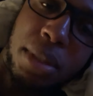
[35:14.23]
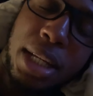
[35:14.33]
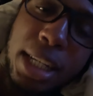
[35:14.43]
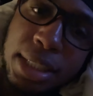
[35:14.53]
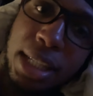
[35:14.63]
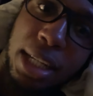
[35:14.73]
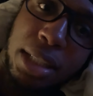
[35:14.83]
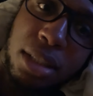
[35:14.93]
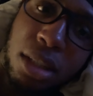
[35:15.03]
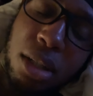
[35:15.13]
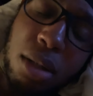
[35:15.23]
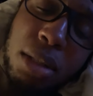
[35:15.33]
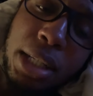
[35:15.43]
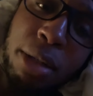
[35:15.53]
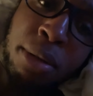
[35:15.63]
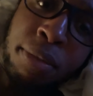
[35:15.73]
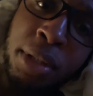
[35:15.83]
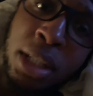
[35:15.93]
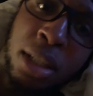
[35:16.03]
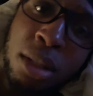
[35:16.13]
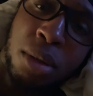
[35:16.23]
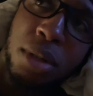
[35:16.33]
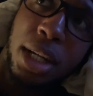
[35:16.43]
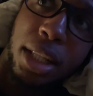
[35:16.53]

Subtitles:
Because, like I said earlier in the video,